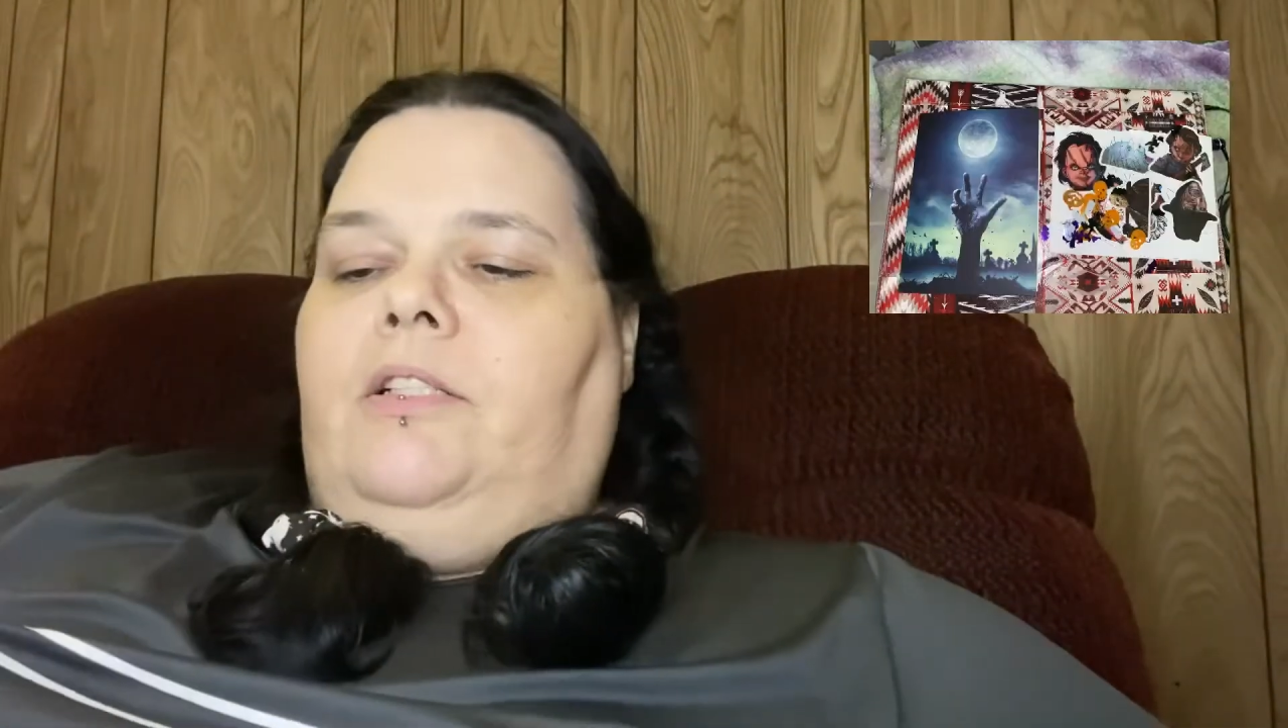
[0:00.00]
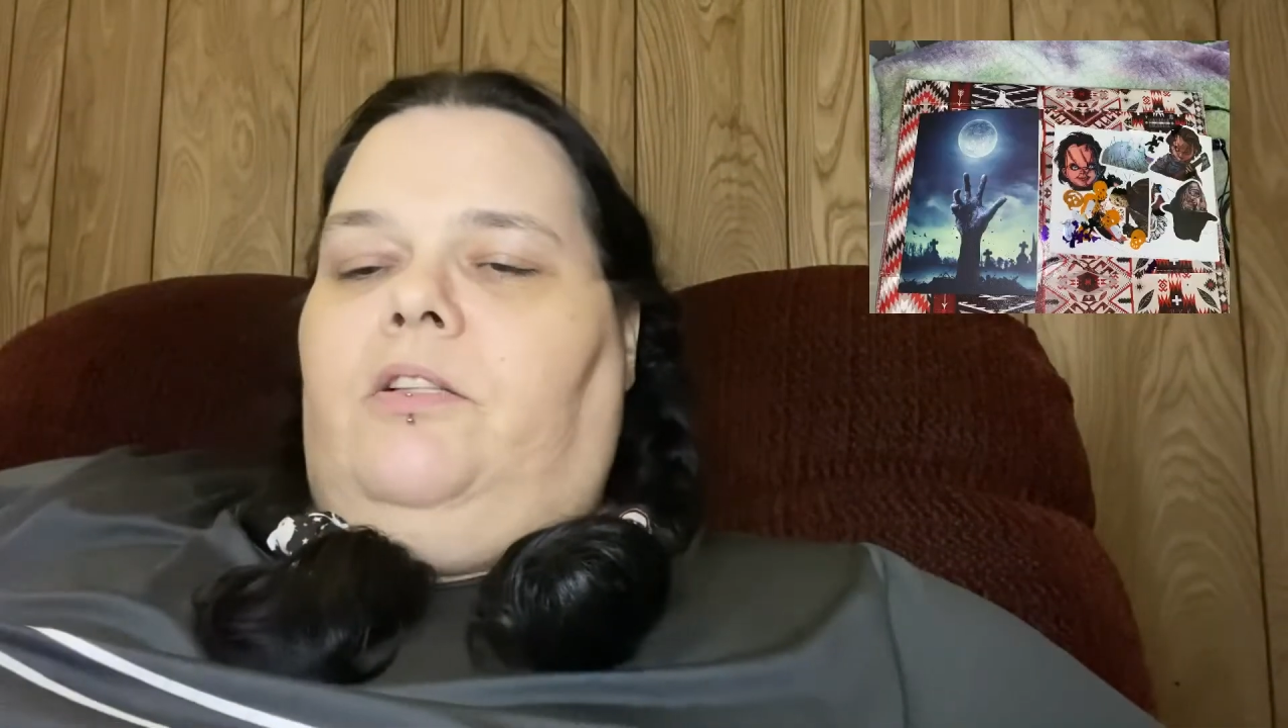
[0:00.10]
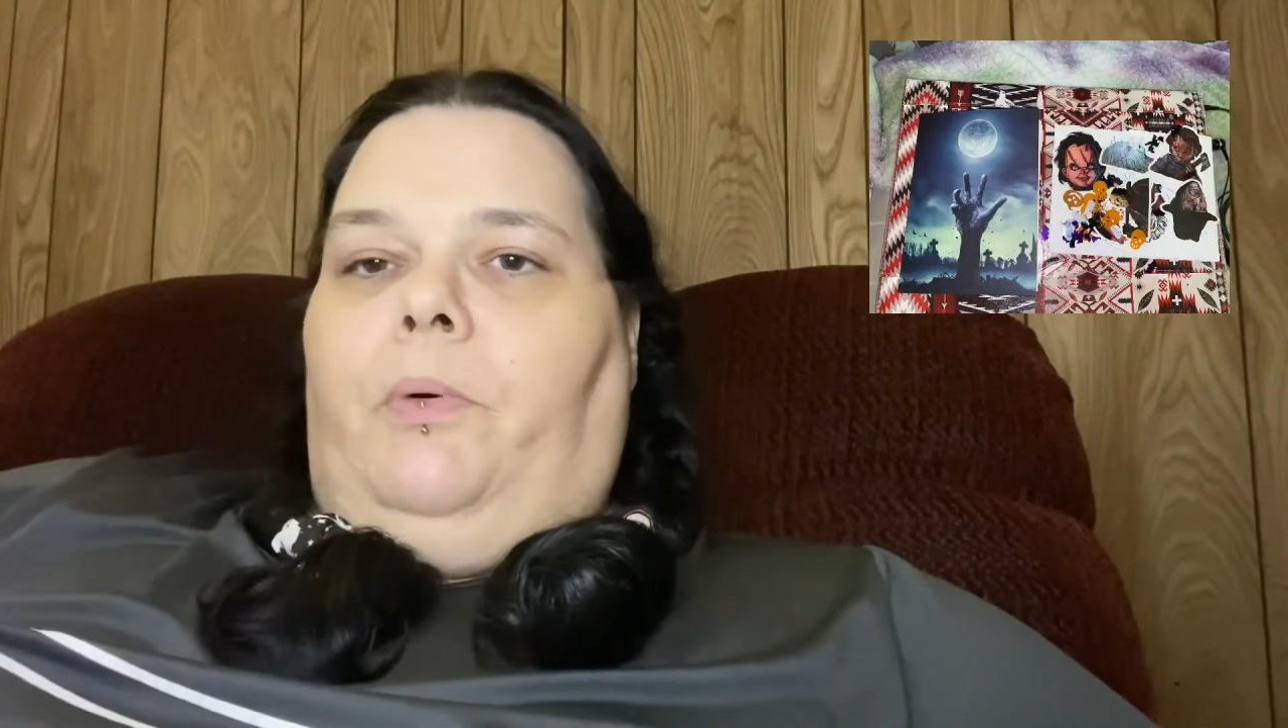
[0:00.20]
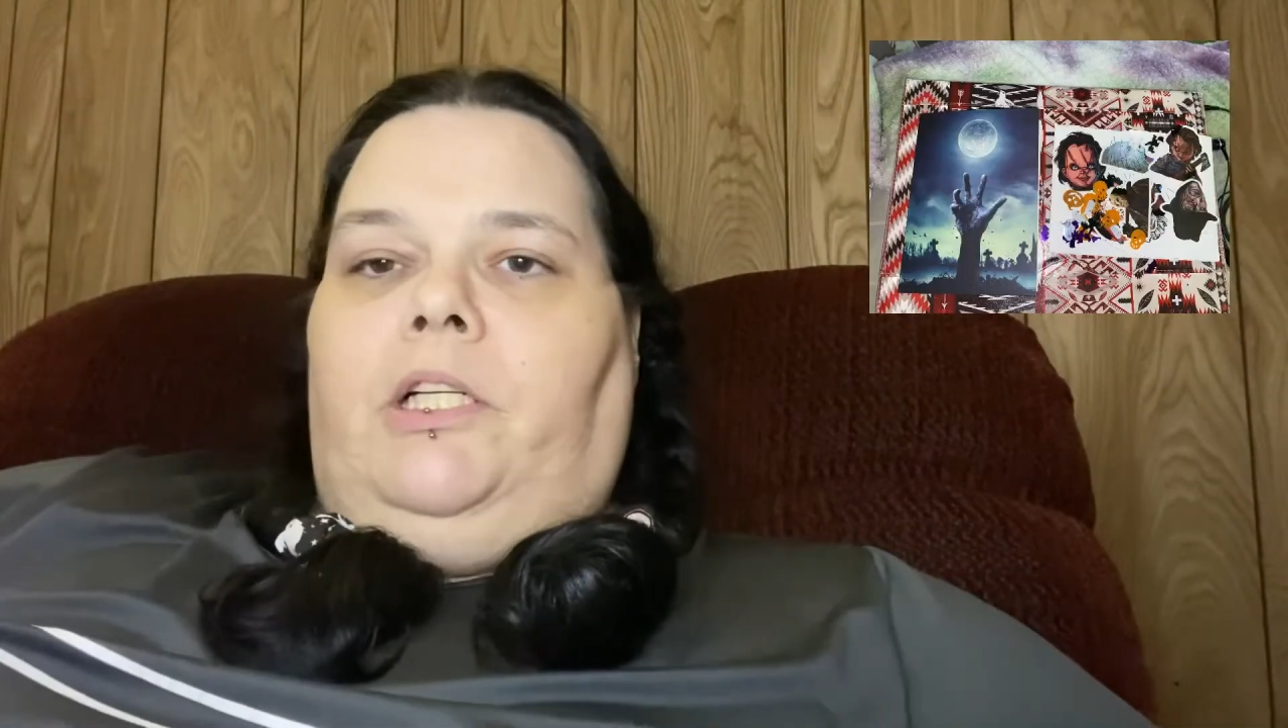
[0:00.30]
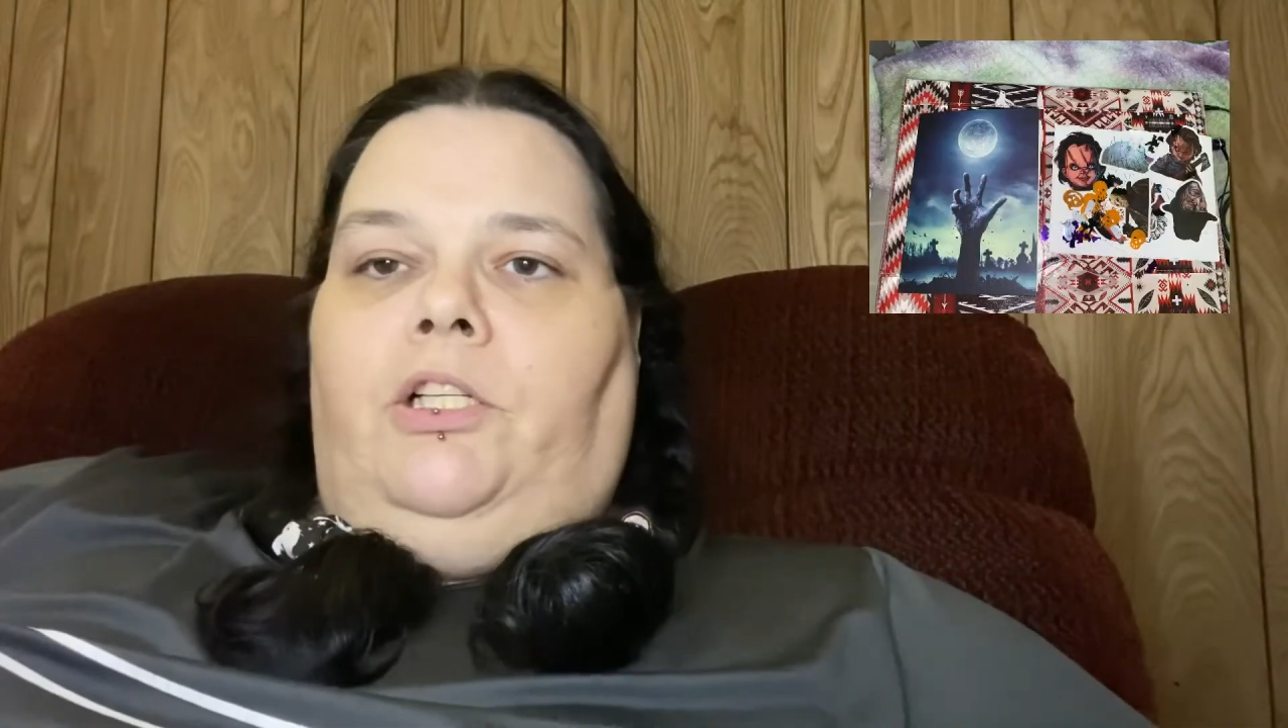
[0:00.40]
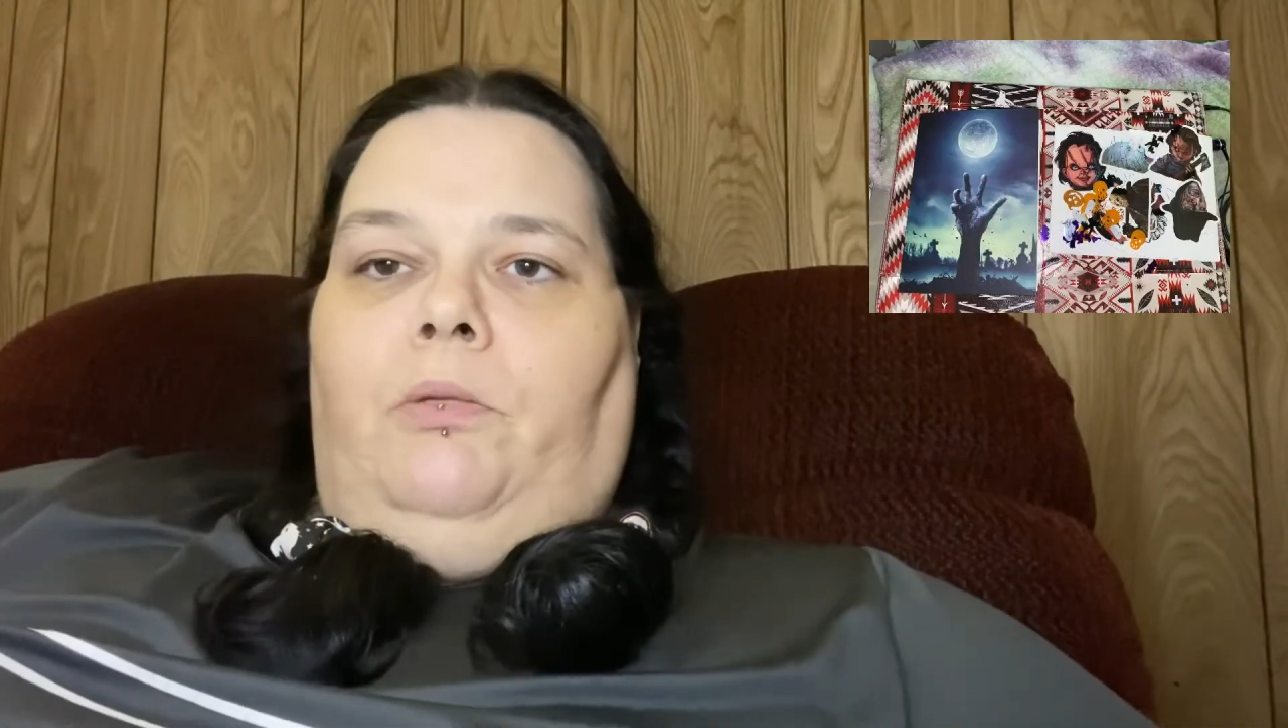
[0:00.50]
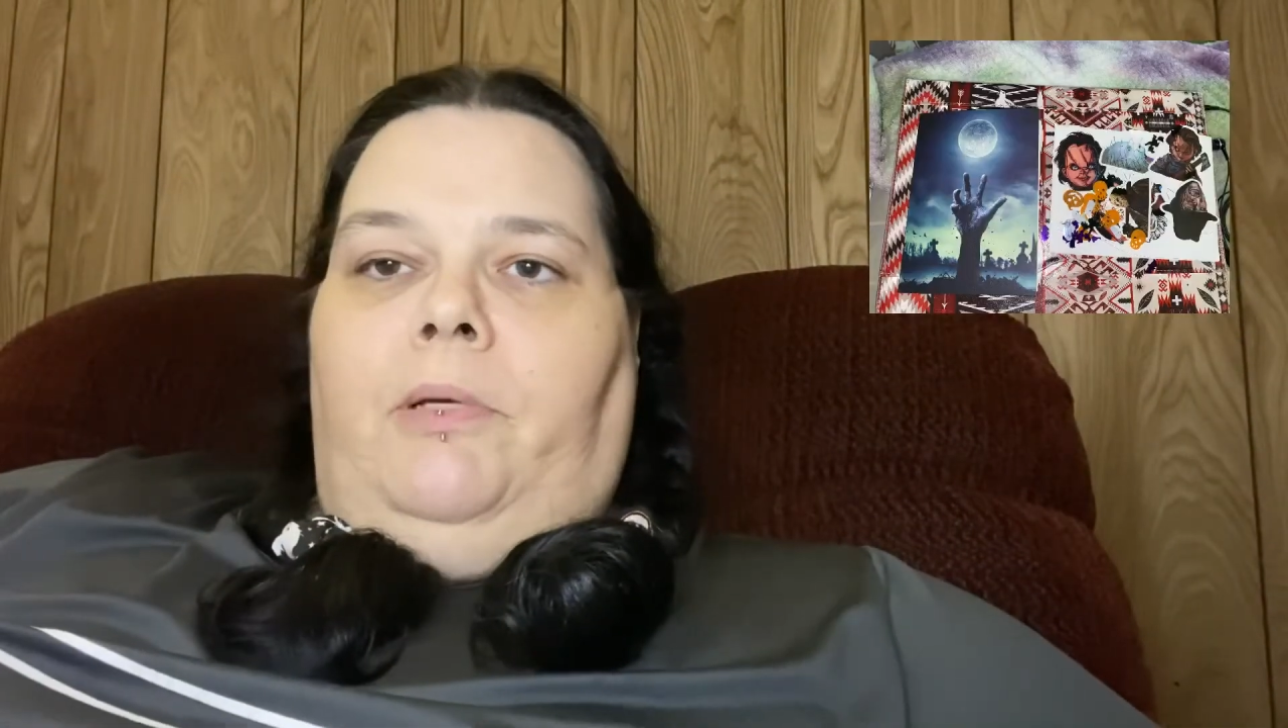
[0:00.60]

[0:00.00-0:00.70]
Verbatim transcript: so we're going to do the